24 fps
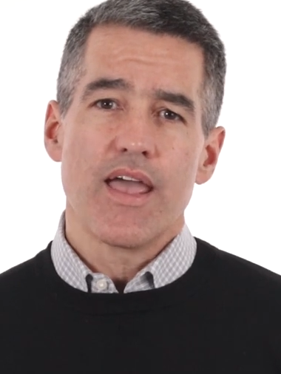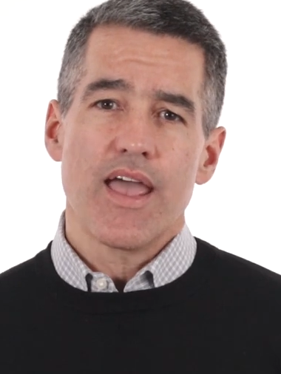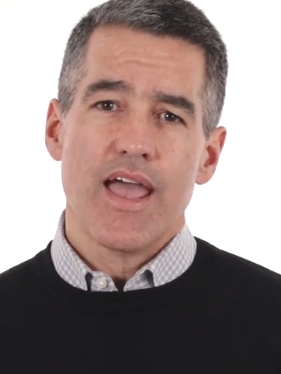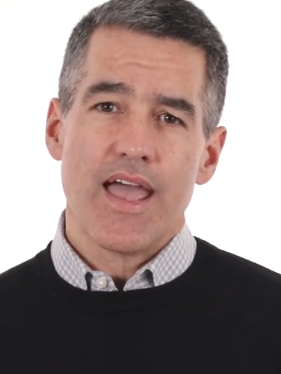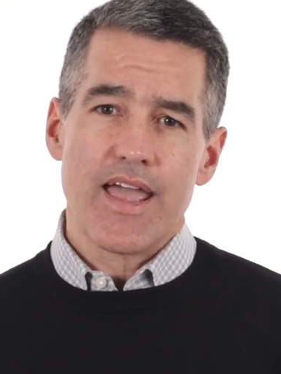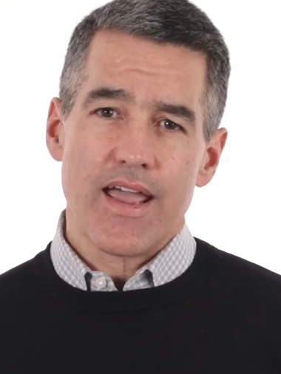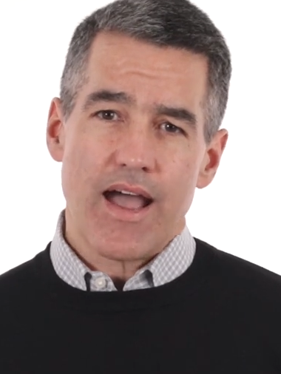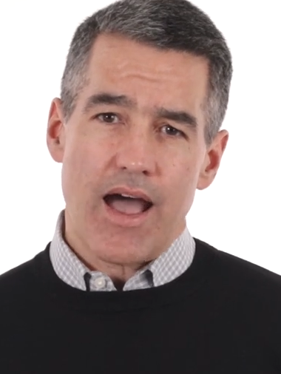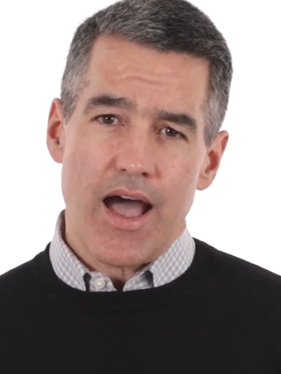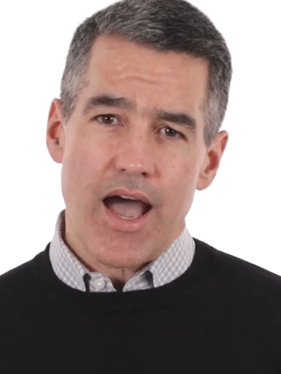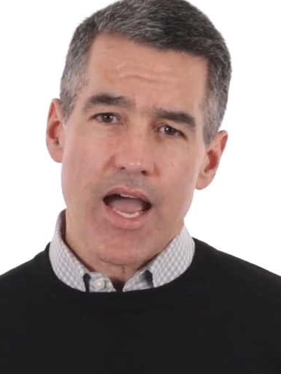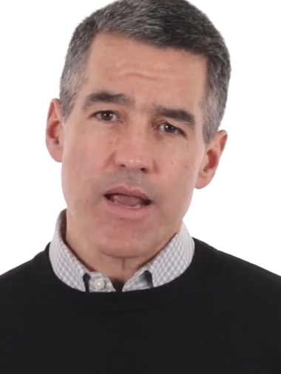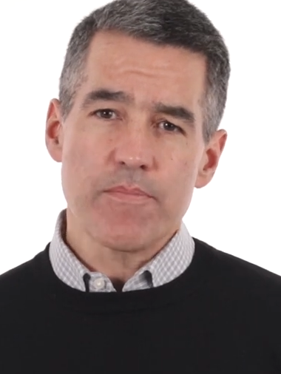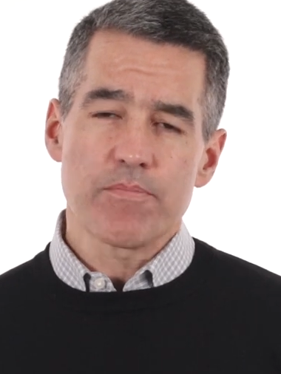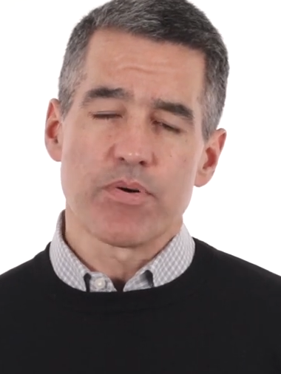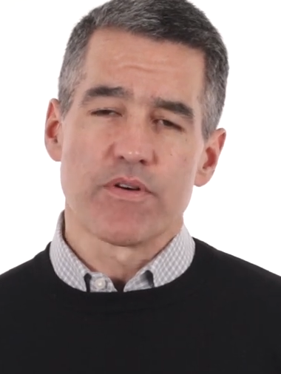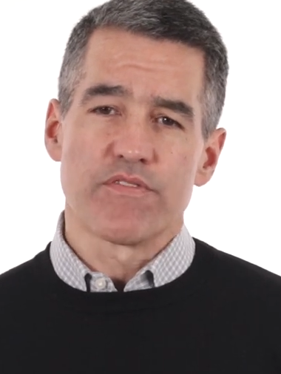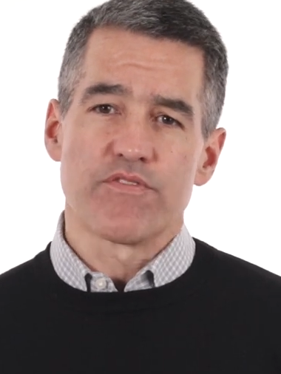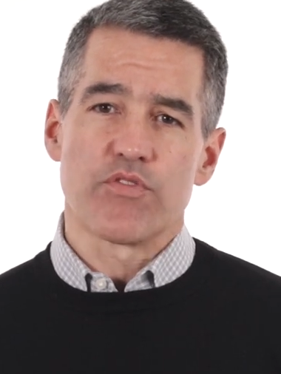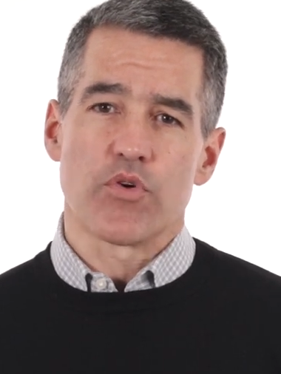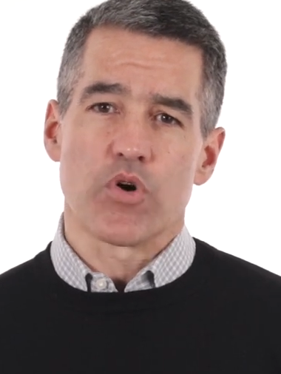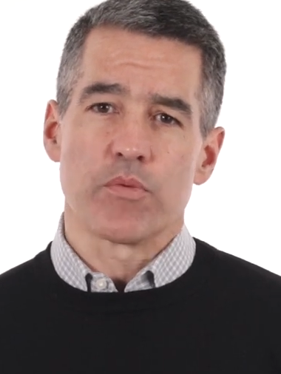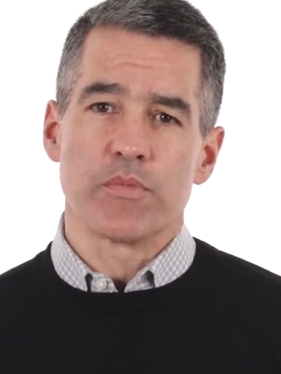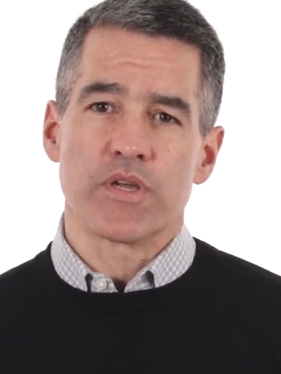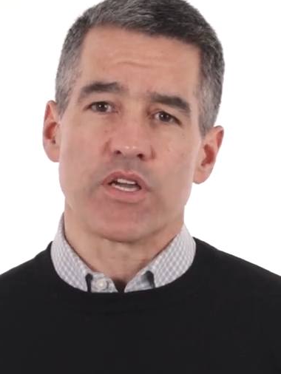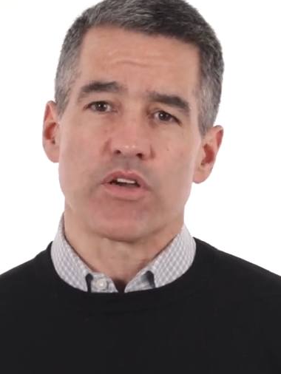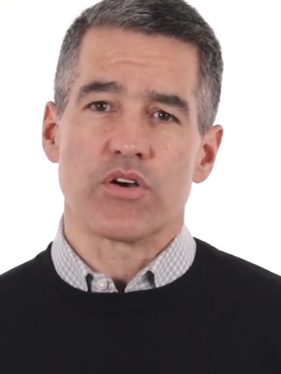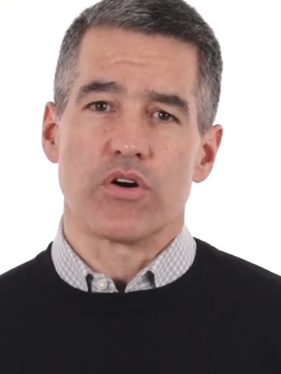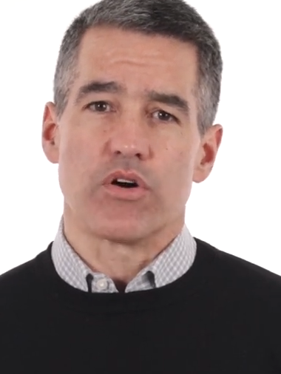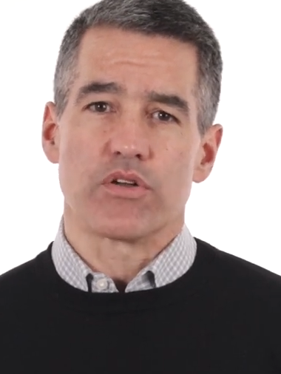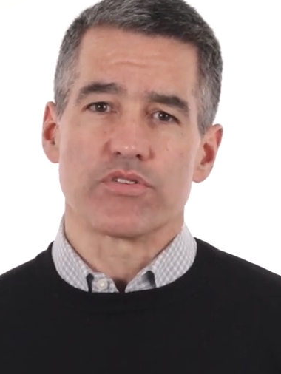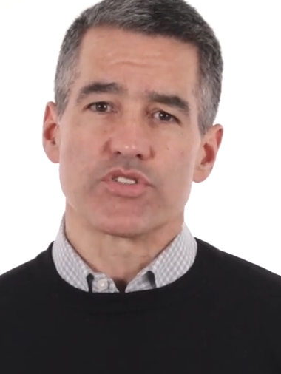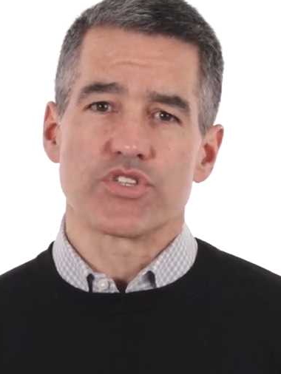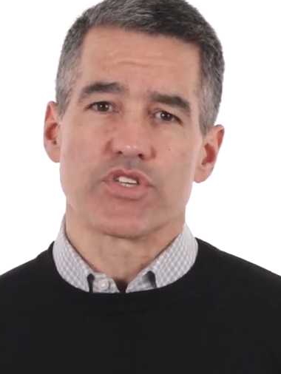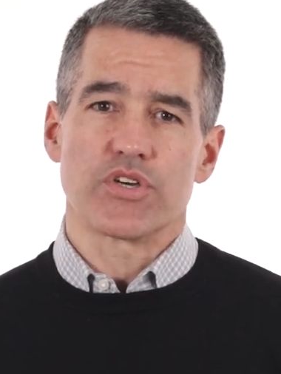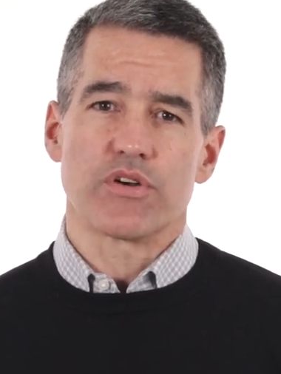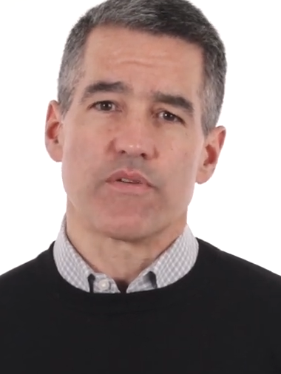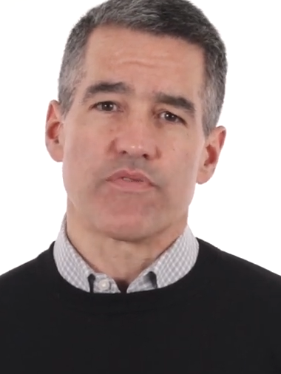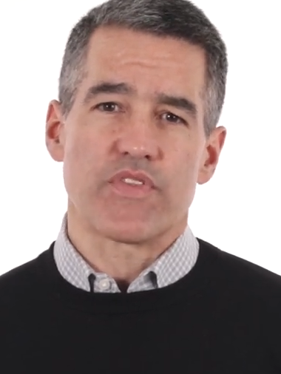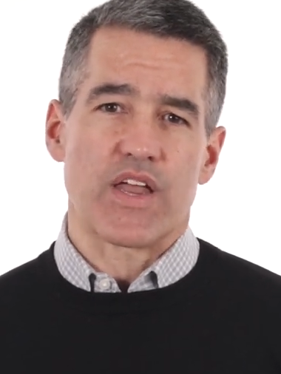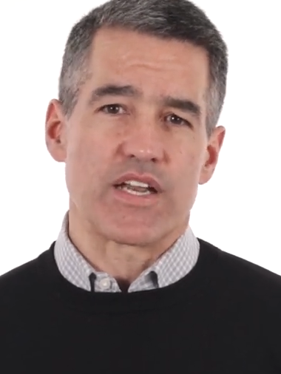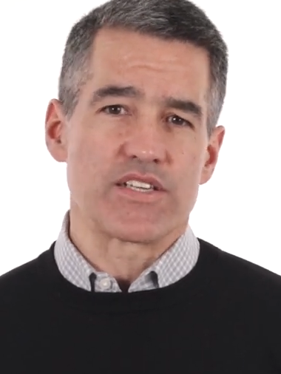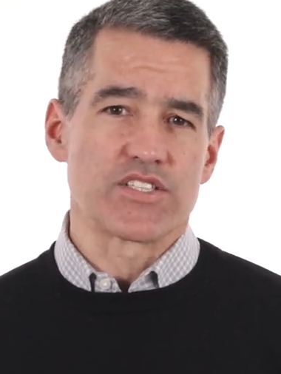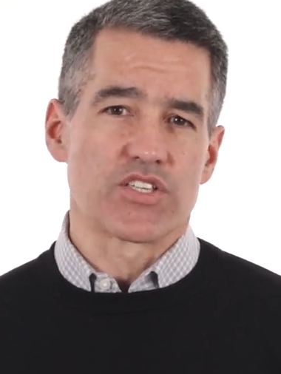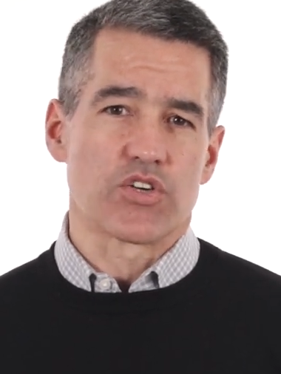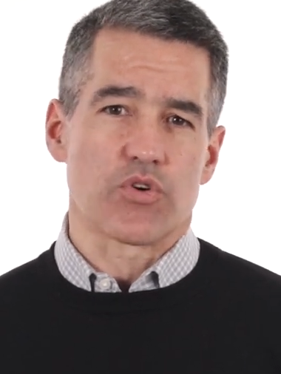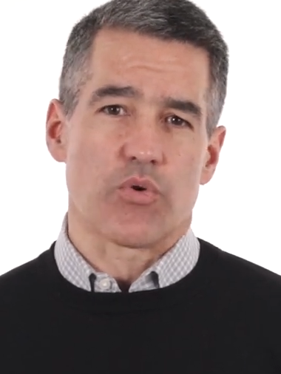a high-performing culture that is